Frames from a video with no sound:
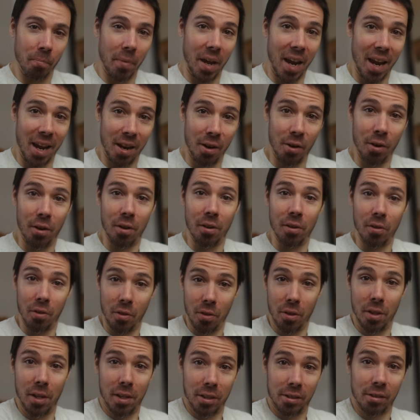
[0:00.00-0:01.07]
and
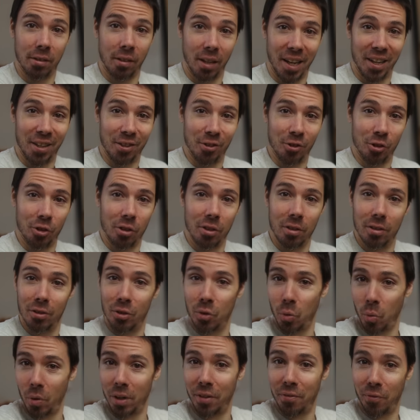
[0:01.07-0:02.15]
this lens,
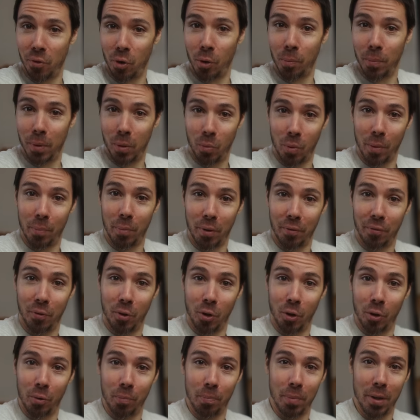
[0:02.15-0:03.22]
24mm
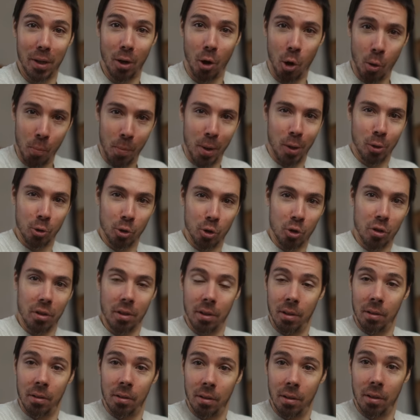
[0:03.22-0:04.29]
1.4 would be almost
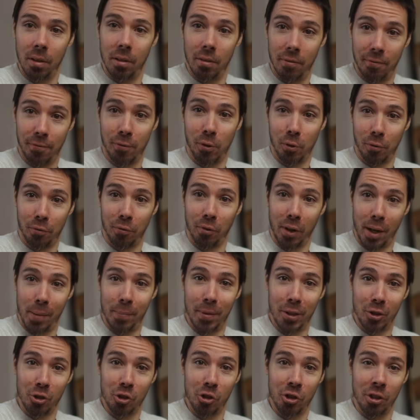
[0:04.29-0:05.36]
full
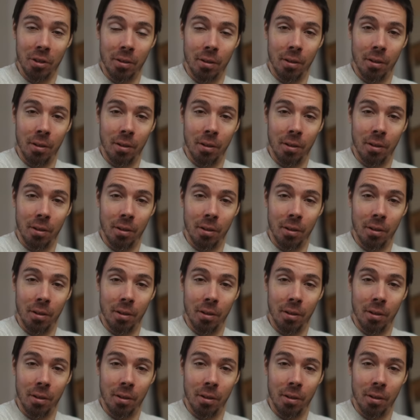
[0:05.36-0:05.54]
frame-ish,